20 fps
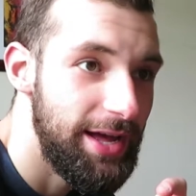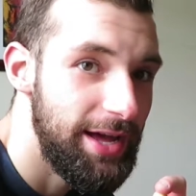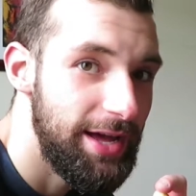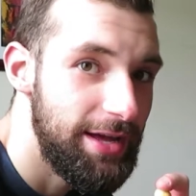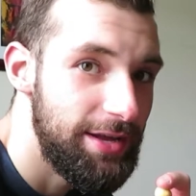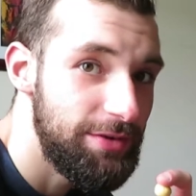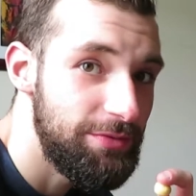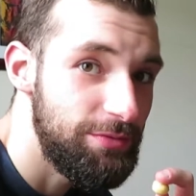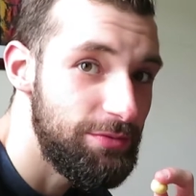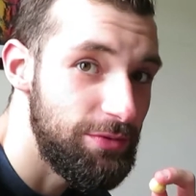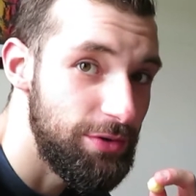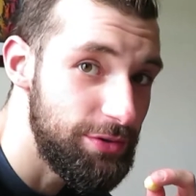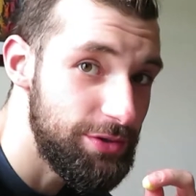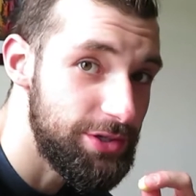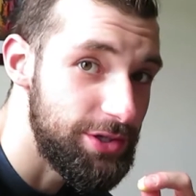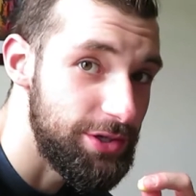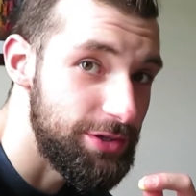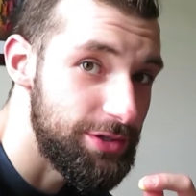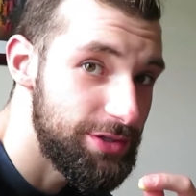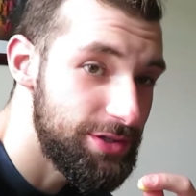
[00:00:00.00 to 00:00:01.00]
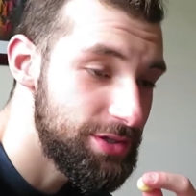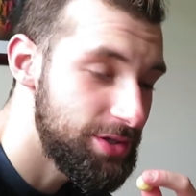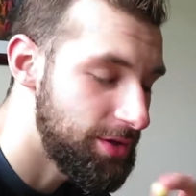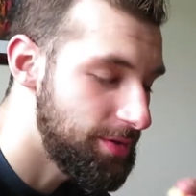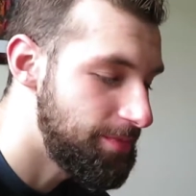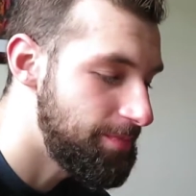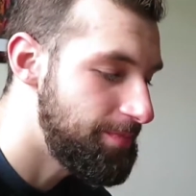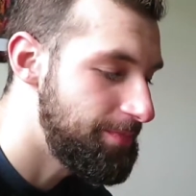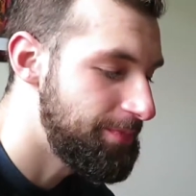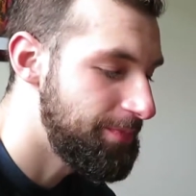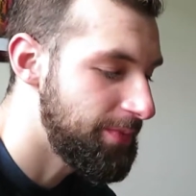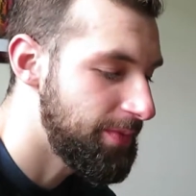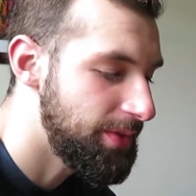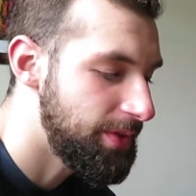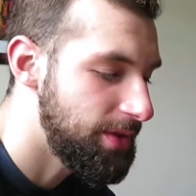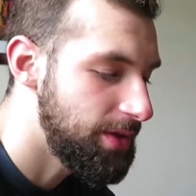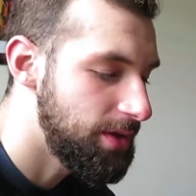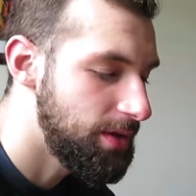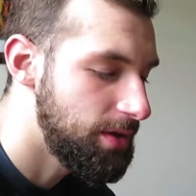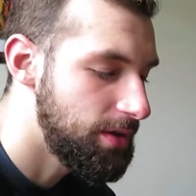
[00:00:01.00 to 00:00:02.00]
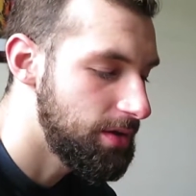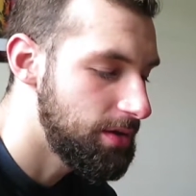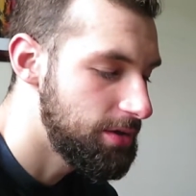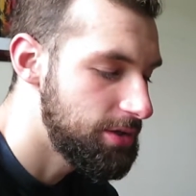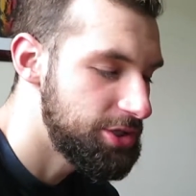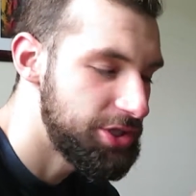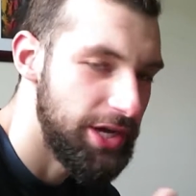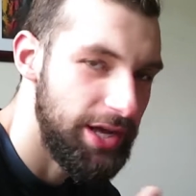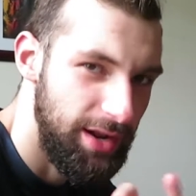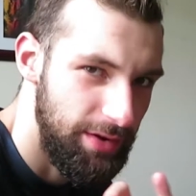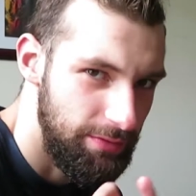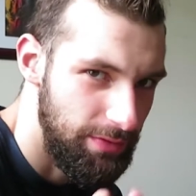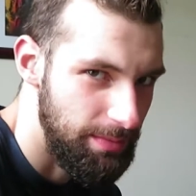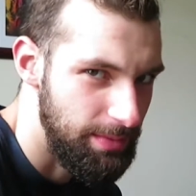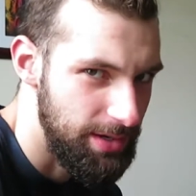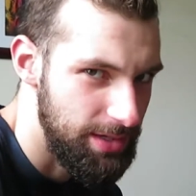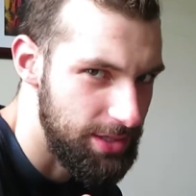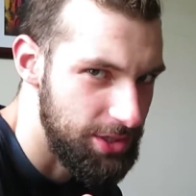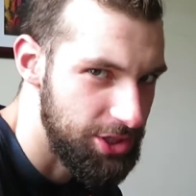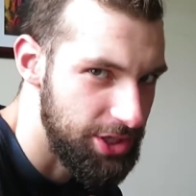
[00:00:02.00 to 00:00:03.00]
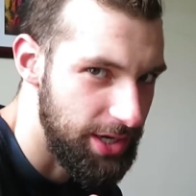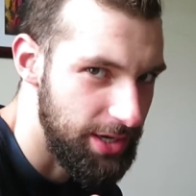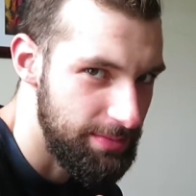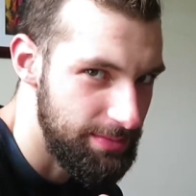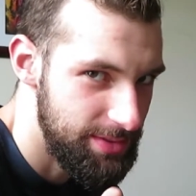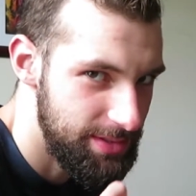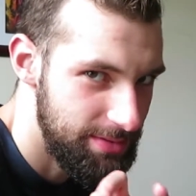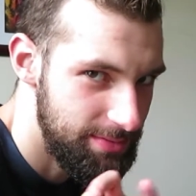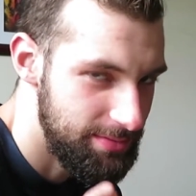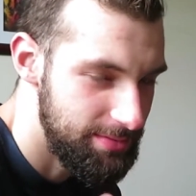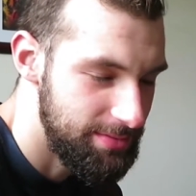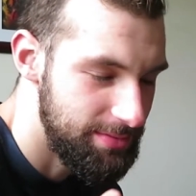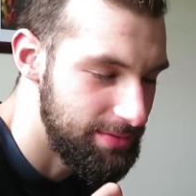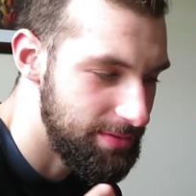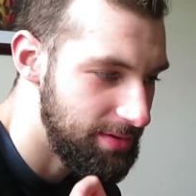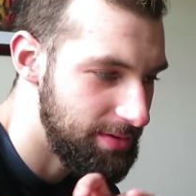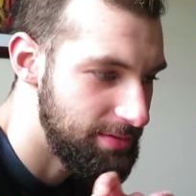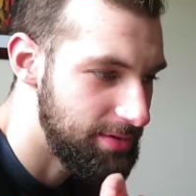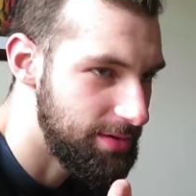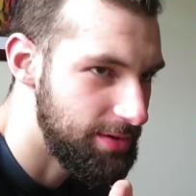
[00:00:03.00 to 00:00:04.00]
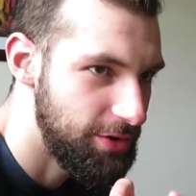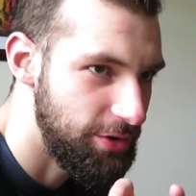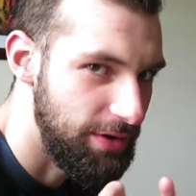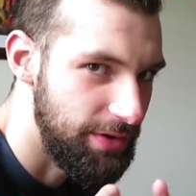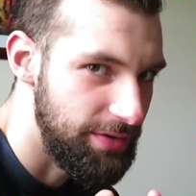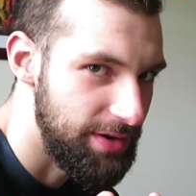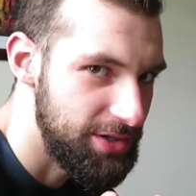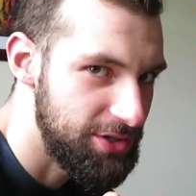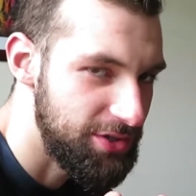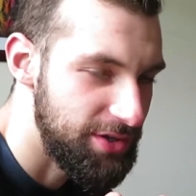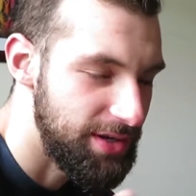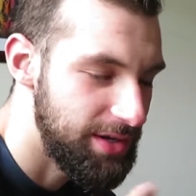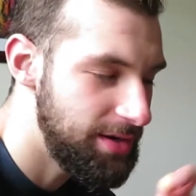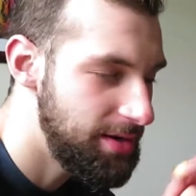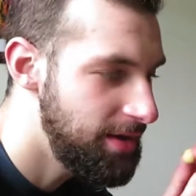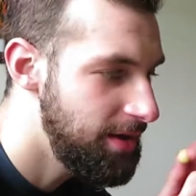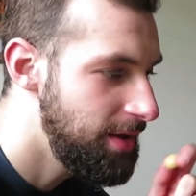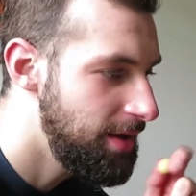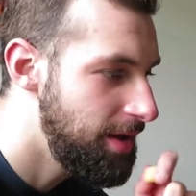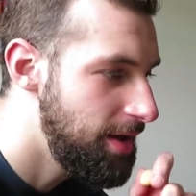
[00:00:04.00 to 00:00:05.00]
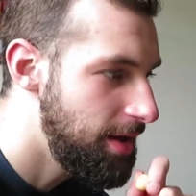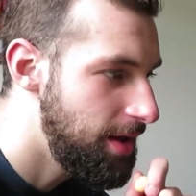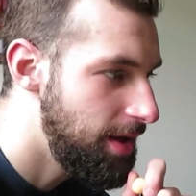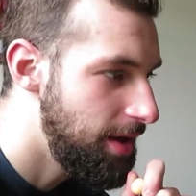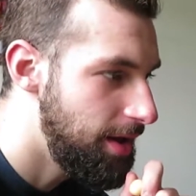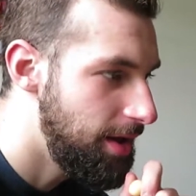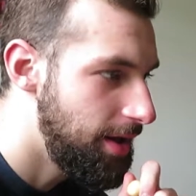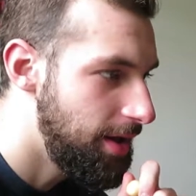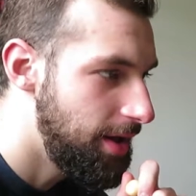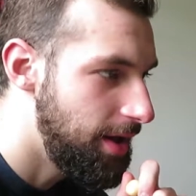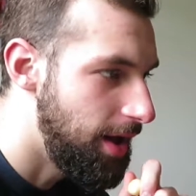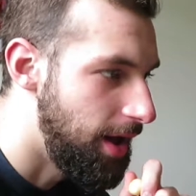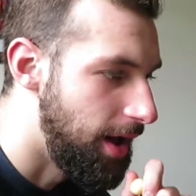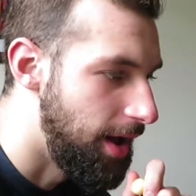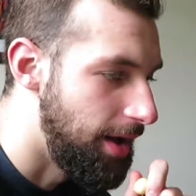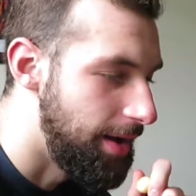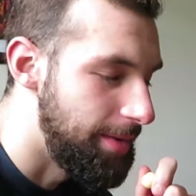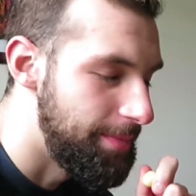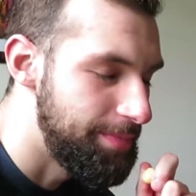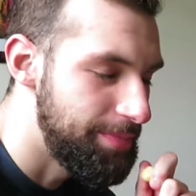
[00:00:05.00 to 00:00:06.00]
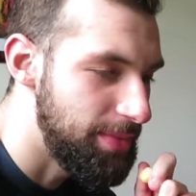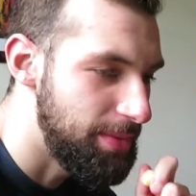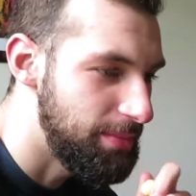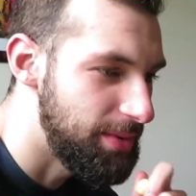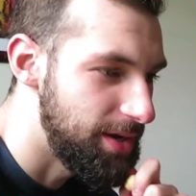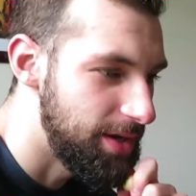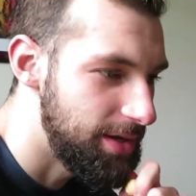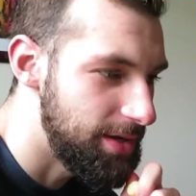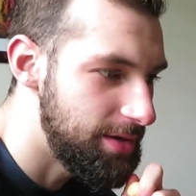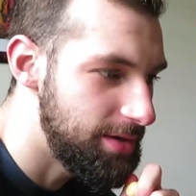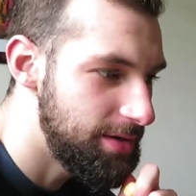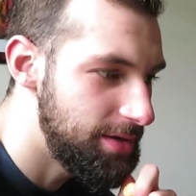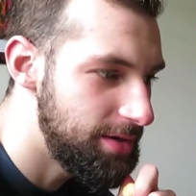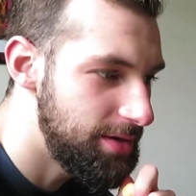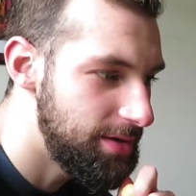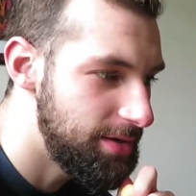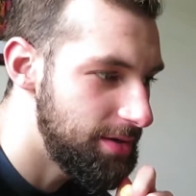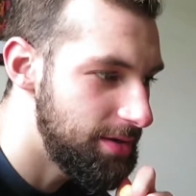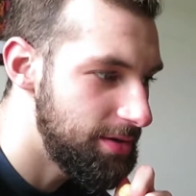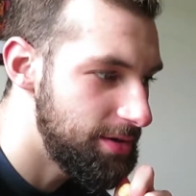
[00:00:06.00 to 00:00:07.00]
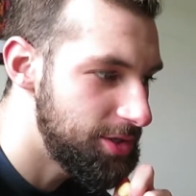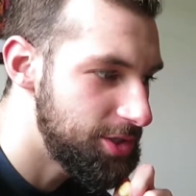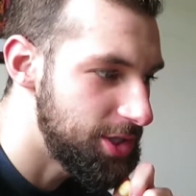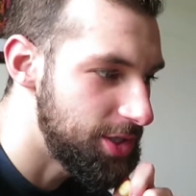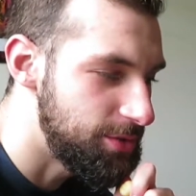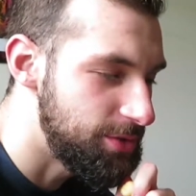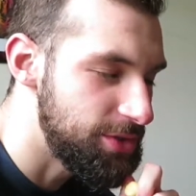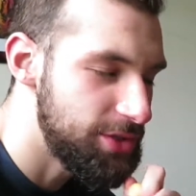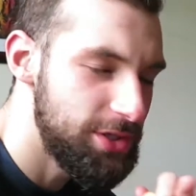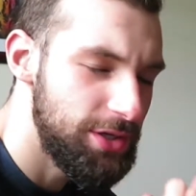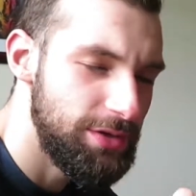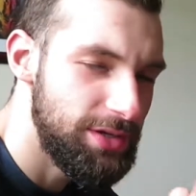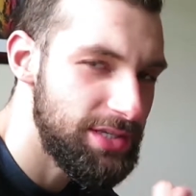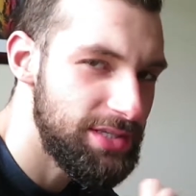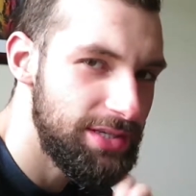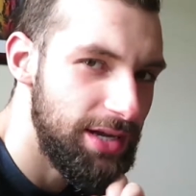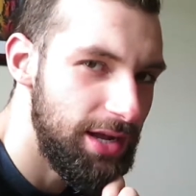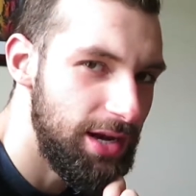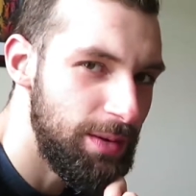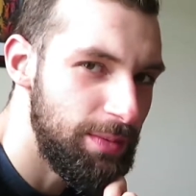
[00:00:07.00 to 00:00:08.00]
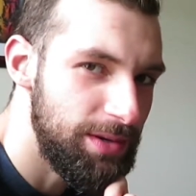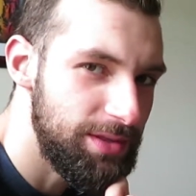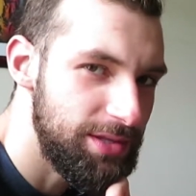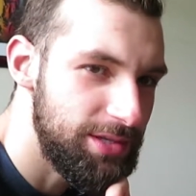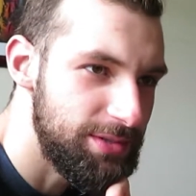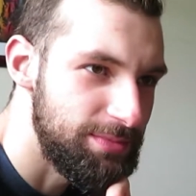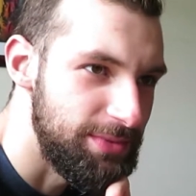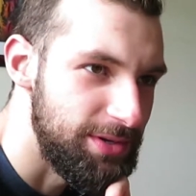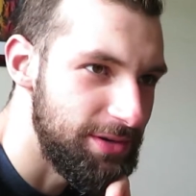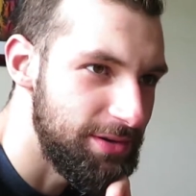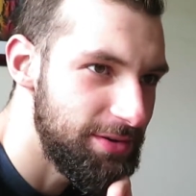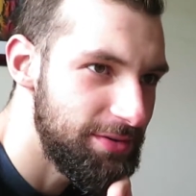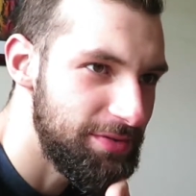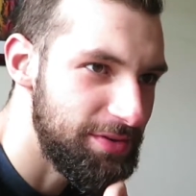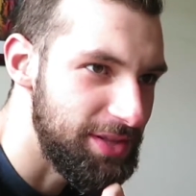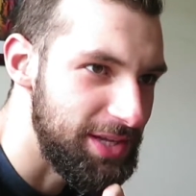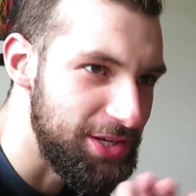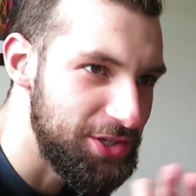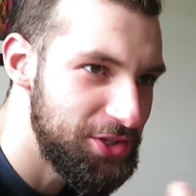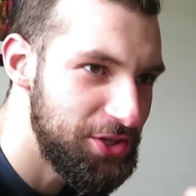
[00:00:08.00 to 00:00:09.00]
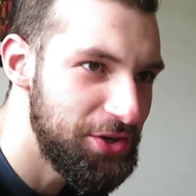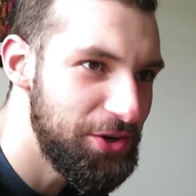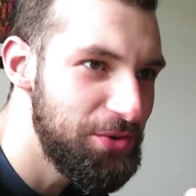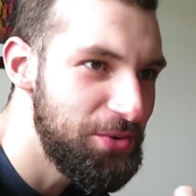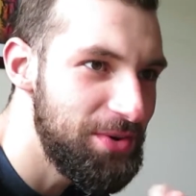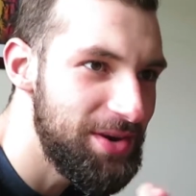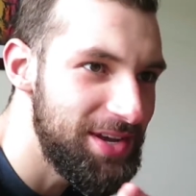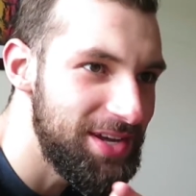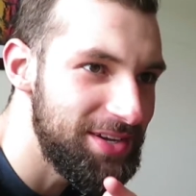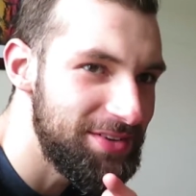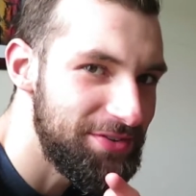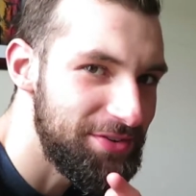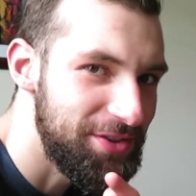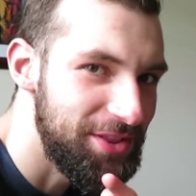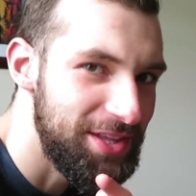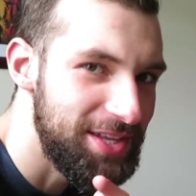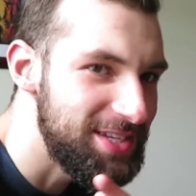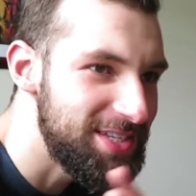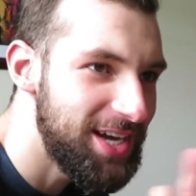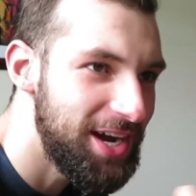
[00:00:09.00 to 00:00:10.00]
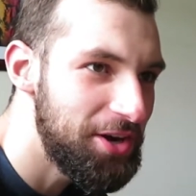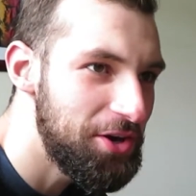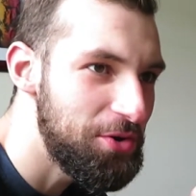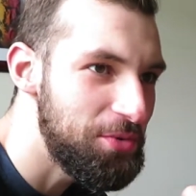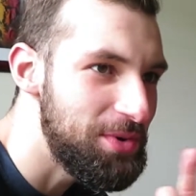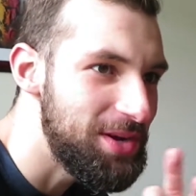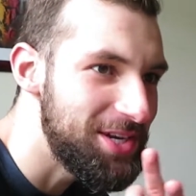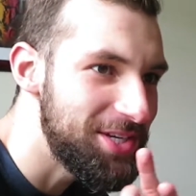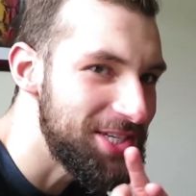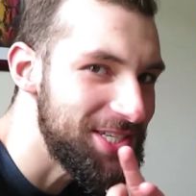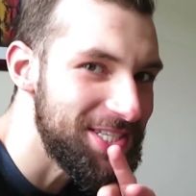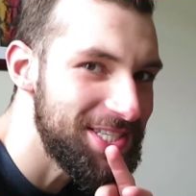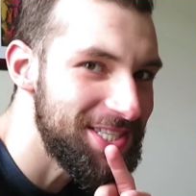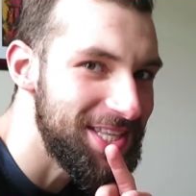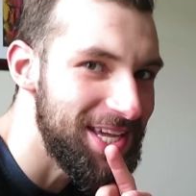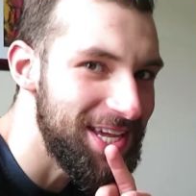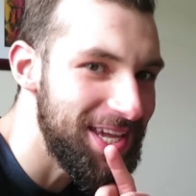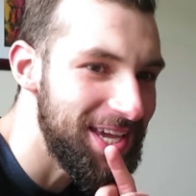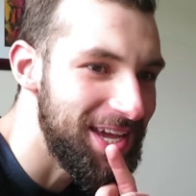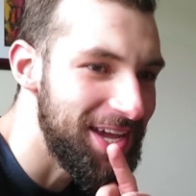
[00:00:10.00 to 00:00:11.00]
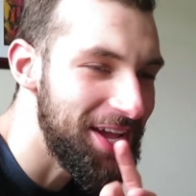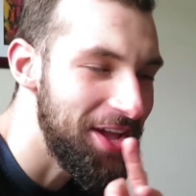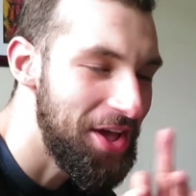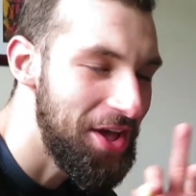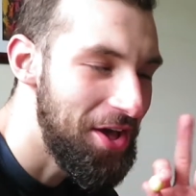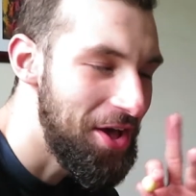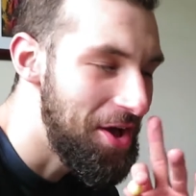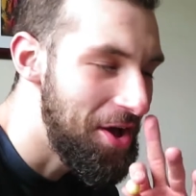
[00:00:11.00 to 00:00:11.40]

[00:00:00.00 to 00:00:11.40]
at Roosters. Shout out Remington James. Great restaurant. But she was so excited about this meal for like 2 weeks, for the entire week. She's thinking,